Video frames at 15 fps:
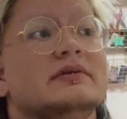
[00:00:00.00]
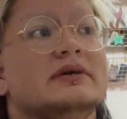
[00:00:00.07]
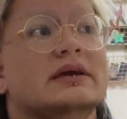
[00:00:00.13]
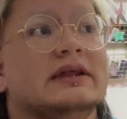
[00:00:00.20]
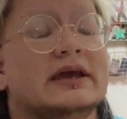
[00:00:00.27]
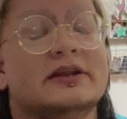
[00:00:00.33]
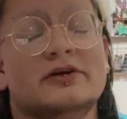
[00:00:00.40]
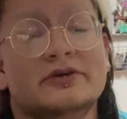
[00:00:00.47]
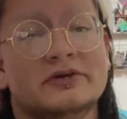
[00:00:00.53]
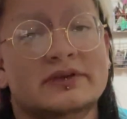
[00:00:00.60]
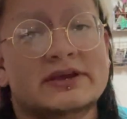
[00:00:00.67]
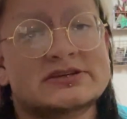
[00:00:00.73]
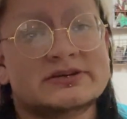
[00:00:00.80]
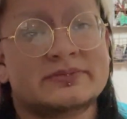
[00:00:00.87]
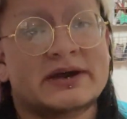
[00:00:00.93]
And I know you
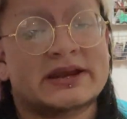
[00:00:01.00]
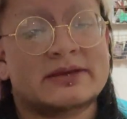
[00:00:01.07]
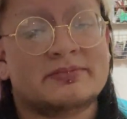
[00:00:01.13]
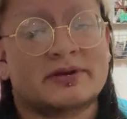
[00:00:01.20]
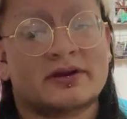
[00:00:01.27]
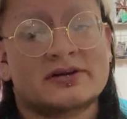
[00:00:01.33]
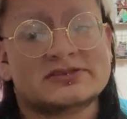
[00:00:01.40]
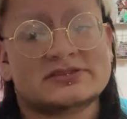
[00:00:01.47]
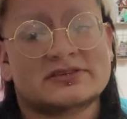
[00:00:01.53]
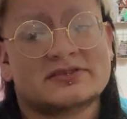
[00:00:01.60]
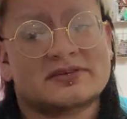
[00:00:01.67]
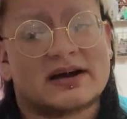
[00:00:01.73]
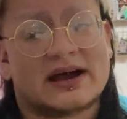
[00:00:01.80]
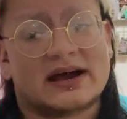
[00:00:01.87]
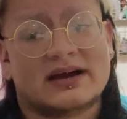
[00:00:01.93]
need your money, but
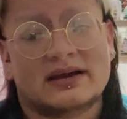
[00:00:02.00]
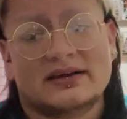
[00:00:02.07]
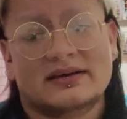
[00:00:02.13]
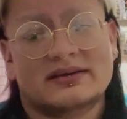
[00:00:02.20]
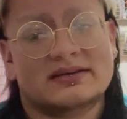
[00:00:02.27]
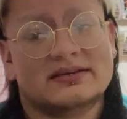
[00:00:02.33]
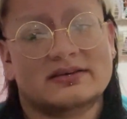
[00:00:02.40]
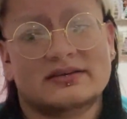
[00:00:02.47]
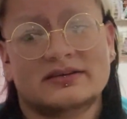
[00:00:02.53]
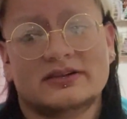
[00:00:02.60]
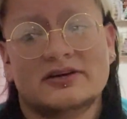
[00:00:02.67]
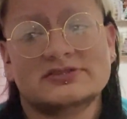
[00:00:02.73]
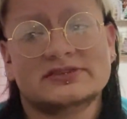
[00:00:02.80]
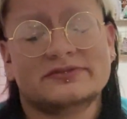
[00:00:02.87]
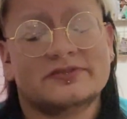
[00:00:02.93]
also
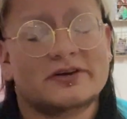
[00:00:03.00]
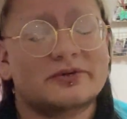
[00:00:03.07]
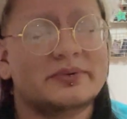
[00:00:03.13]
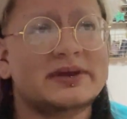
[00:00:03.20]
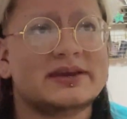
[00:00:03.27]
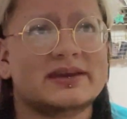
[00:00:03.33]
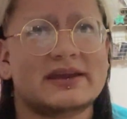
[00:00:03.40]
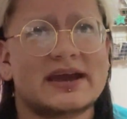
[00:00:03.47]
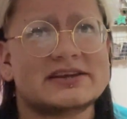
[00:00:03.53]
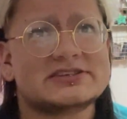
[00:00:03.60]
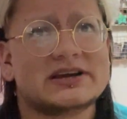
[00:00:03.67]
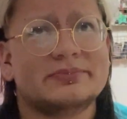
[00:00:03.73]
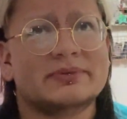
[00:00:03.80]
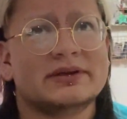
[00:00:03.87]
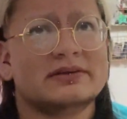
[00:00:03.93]
close it for a week, catch
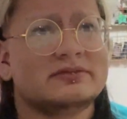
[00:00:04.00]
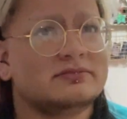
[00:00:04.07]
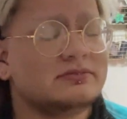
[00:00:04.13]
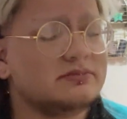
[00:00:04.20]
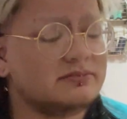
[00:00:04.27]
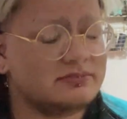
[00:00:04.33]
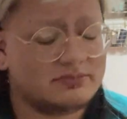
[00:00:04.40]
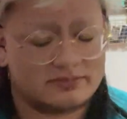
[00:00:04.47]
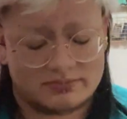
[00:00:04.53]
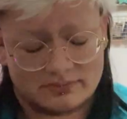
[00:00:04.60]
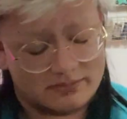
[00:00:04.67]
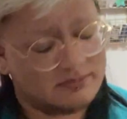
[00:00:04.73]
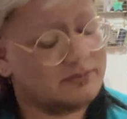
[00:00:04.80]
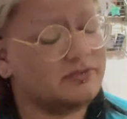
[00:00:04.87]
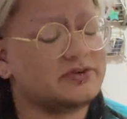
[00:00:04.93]
up, and
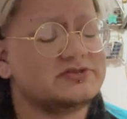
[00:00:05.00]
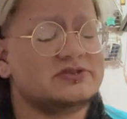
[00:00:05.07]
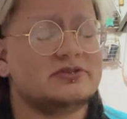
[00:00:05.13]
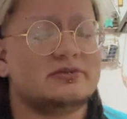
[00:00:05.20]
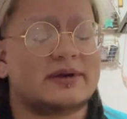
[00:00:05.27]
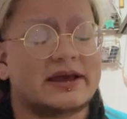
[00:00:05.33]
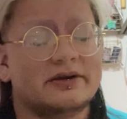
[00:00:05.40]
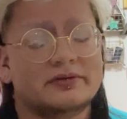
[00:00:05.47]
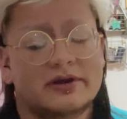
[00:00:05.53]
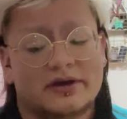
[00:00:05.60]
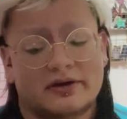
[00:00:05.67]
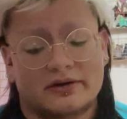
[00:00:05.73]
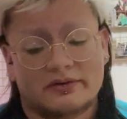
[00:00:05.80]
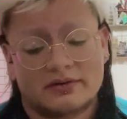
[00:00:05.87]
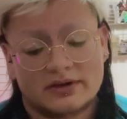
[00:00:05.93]
resume. I don't
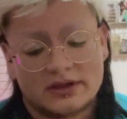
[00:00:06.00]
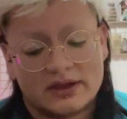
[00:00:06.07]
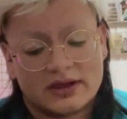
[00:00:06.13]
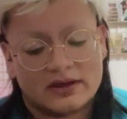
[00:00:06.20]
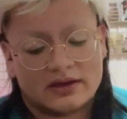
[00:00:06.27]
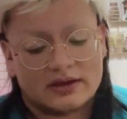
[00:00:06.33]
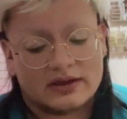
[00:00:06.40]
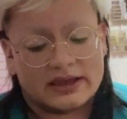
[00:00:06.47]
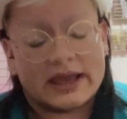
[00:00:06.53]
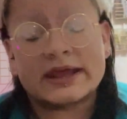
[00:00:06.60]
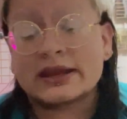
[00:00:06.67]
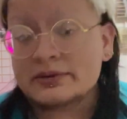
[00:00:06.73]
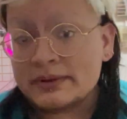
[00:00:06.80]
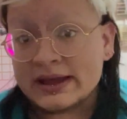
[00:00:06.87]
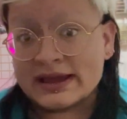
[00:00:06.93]
know.
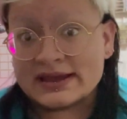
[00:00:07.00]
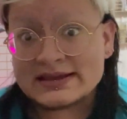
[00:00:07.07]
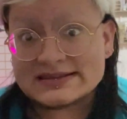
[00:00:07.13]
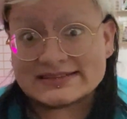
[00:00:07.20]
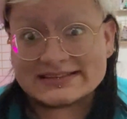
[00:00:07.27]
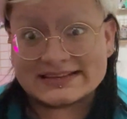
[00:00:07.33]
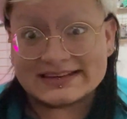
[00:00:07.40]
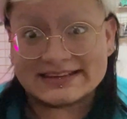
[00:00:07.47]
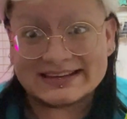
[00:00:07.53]
Anyways,